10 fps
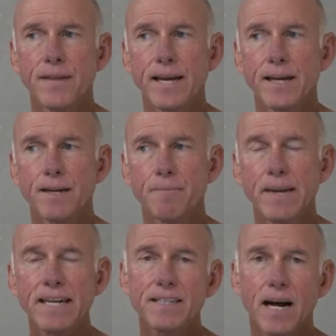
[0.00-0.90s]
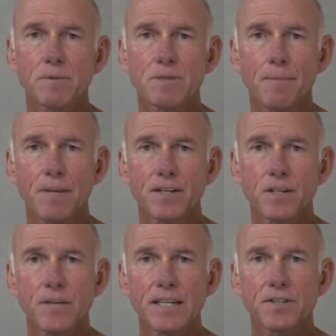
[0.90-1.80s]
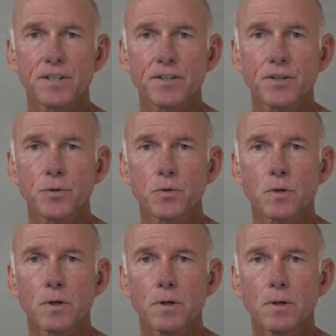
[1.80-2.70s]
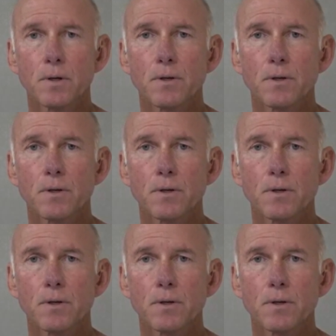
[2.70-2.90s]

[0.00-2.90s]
then many times I'm going to do these in two